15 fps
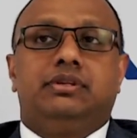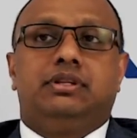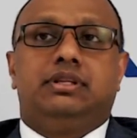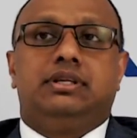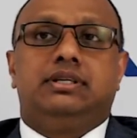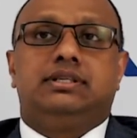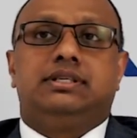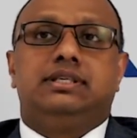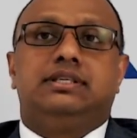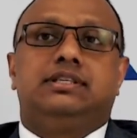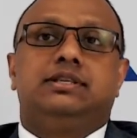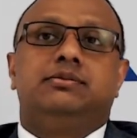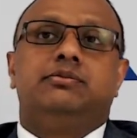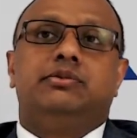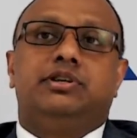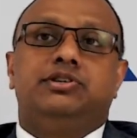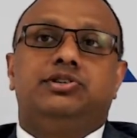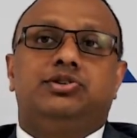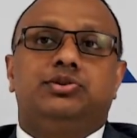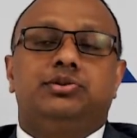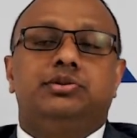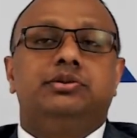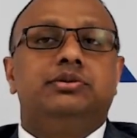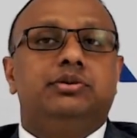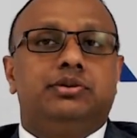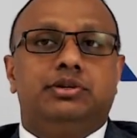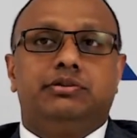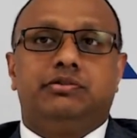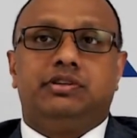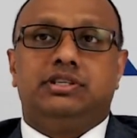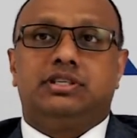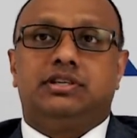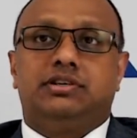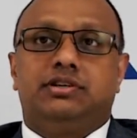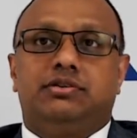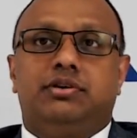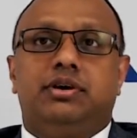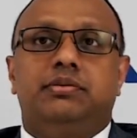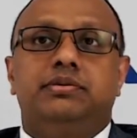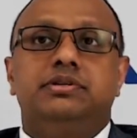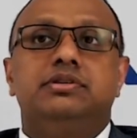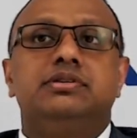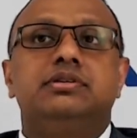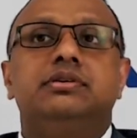system very soon for the visa requirements.